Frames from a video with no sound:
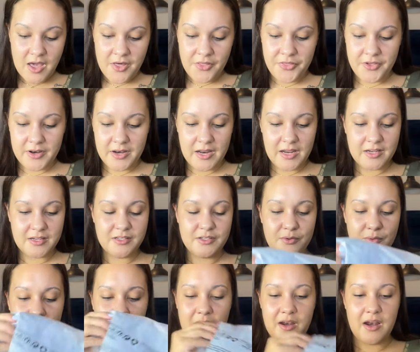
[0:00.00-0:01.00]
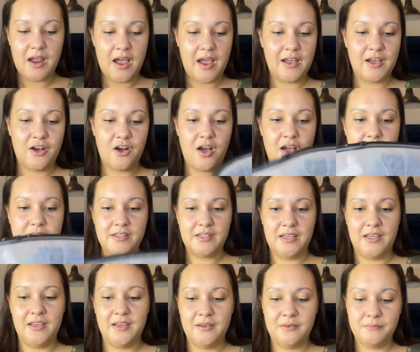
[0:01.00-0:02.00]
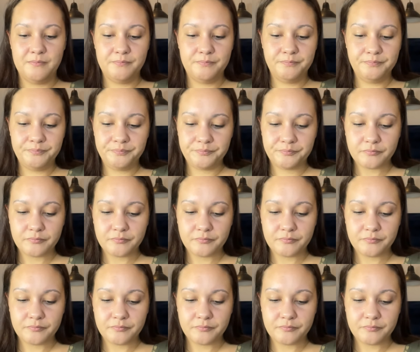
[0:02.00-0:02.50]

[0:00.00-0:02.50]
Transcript: the next one i got him